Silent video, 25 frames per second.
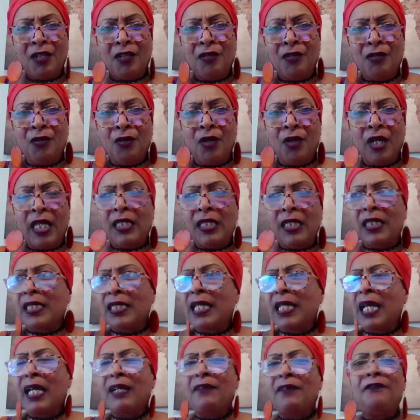You know,
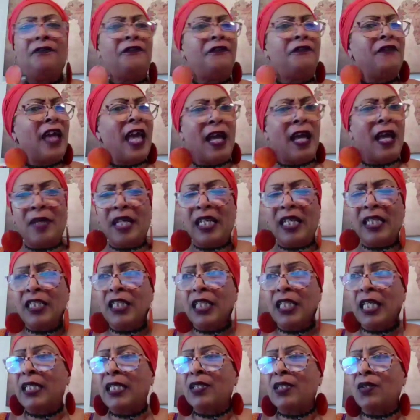it's not
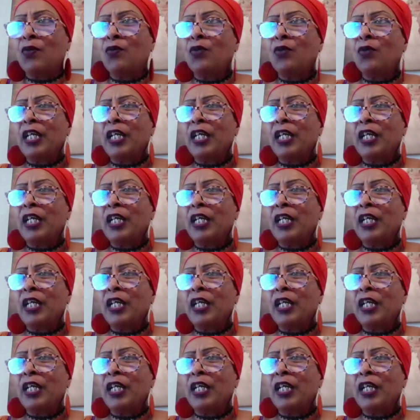it's